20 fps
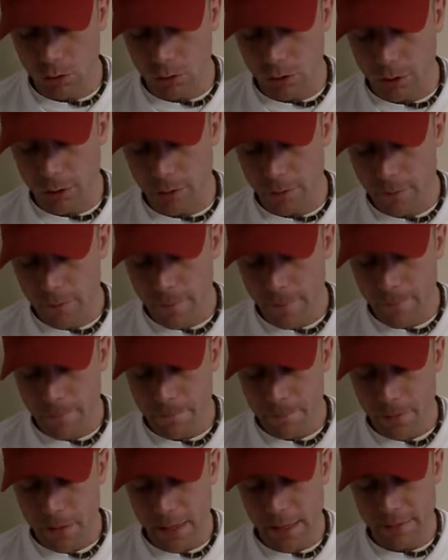alert.
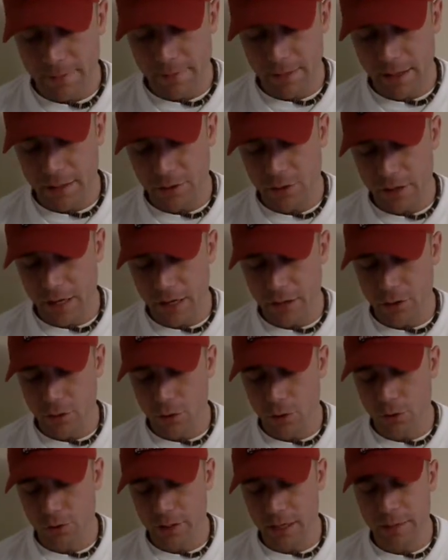And then you got
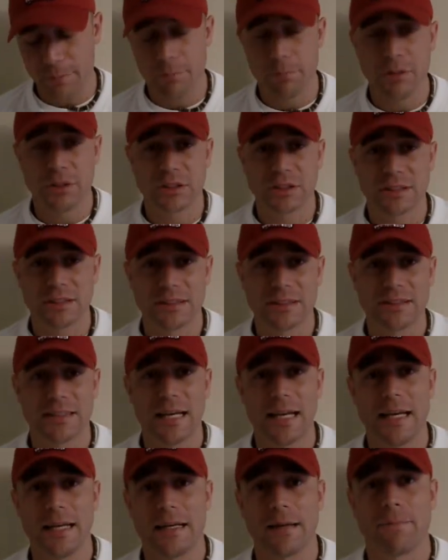Notre Dame, Michigan
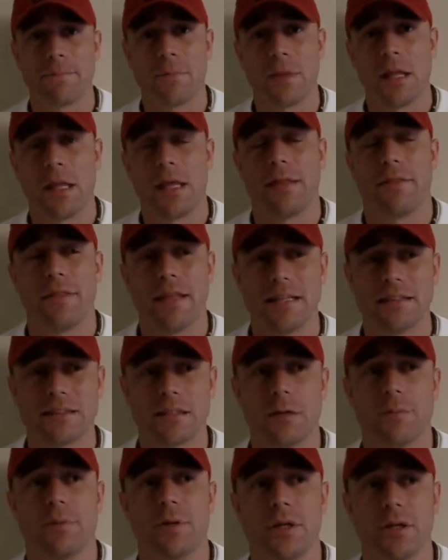State. That's
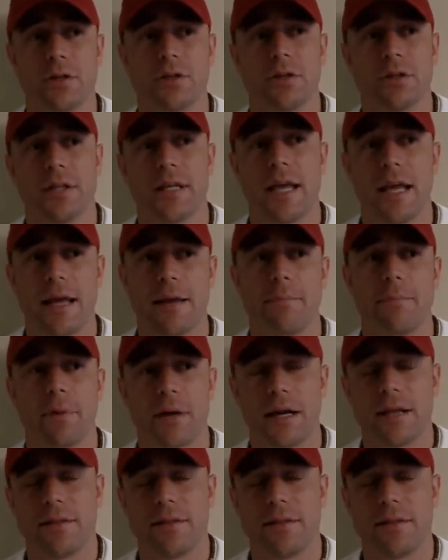gonna be a good game, but I